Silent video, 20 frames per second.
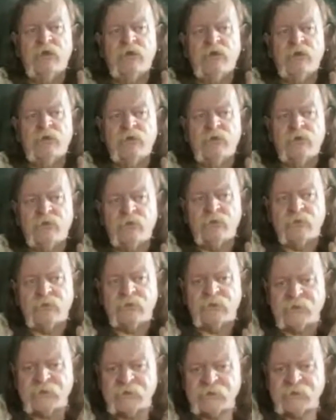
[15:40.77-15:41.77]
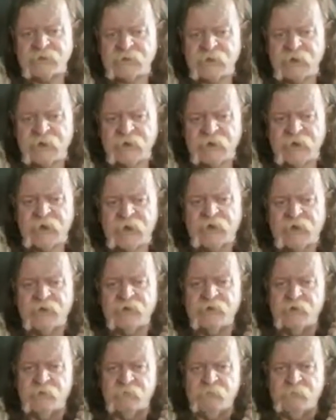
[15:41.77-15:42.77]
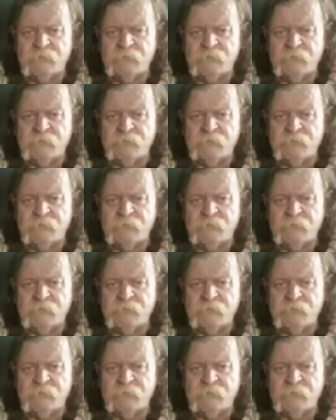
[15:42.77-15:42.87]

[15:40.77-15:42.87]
you didn't say anything.